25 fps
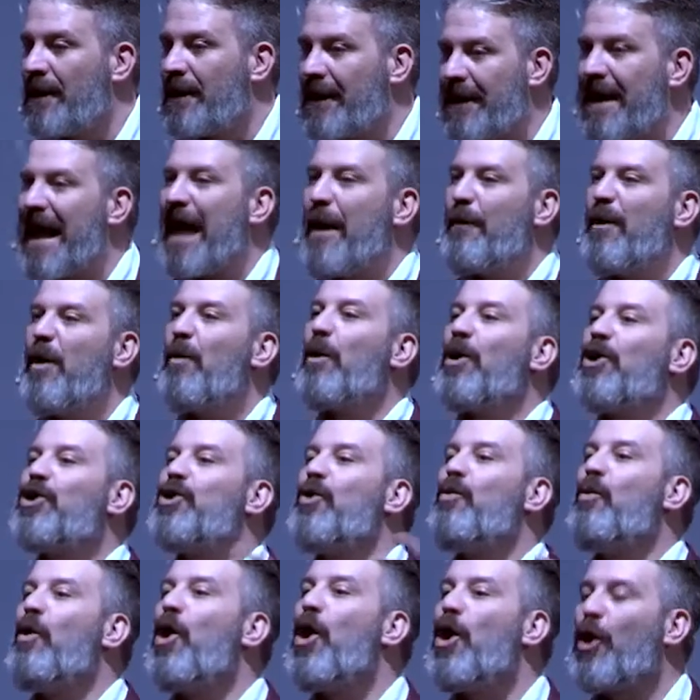today we
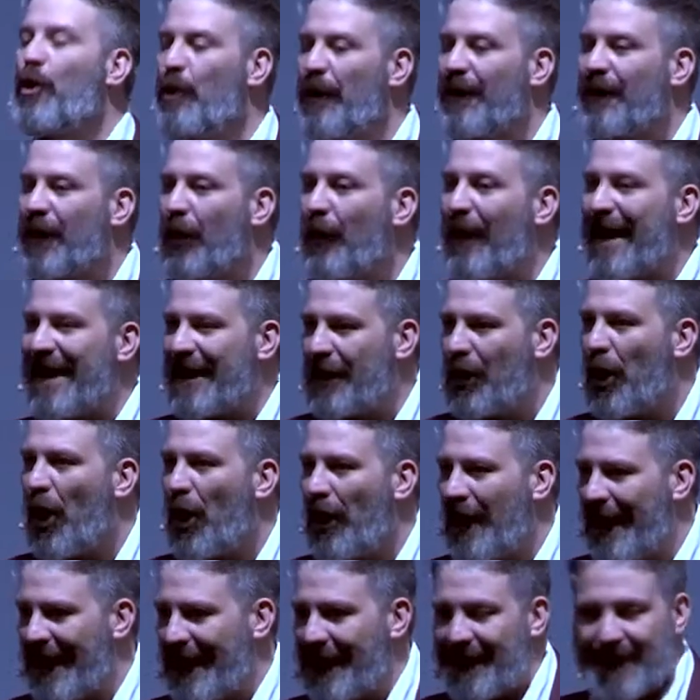want to work with great
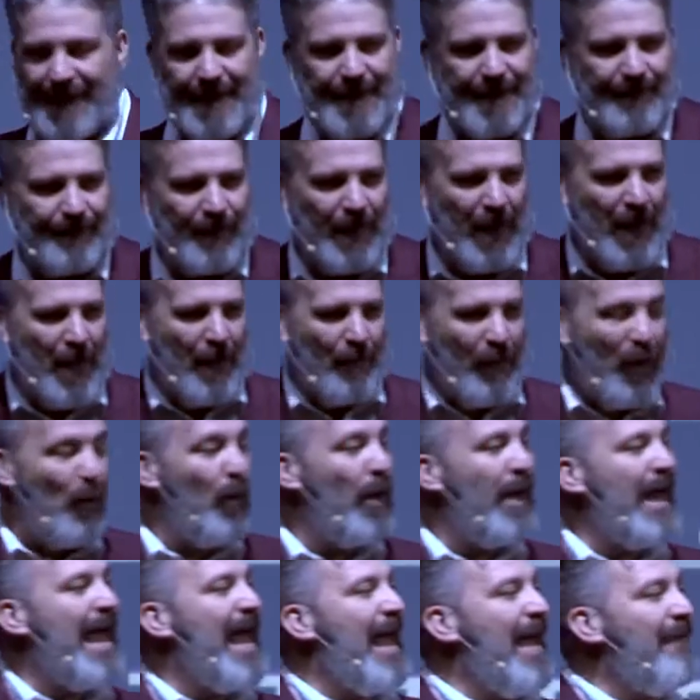colleagues. We
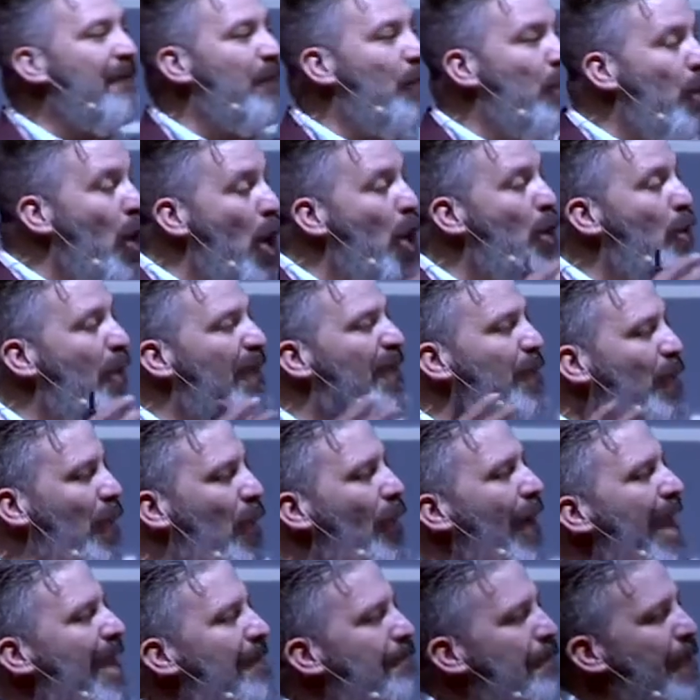want to work
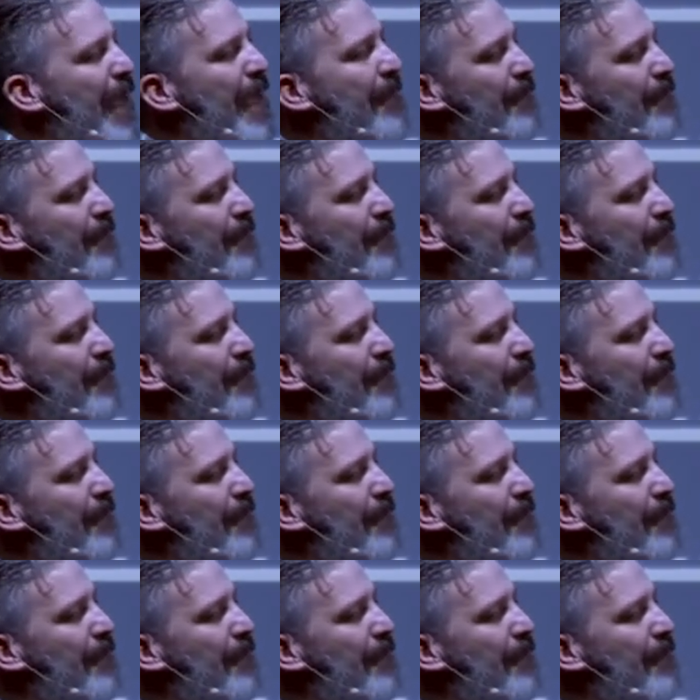with great